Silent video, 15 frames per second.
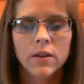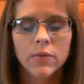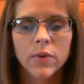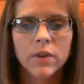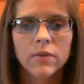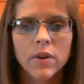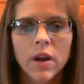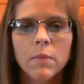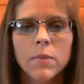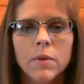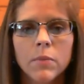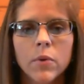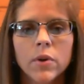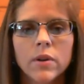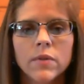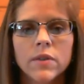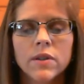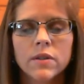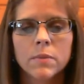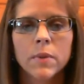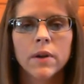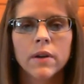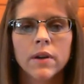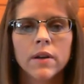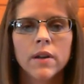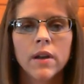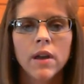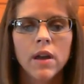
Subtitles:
if we have not been born of the Spirit.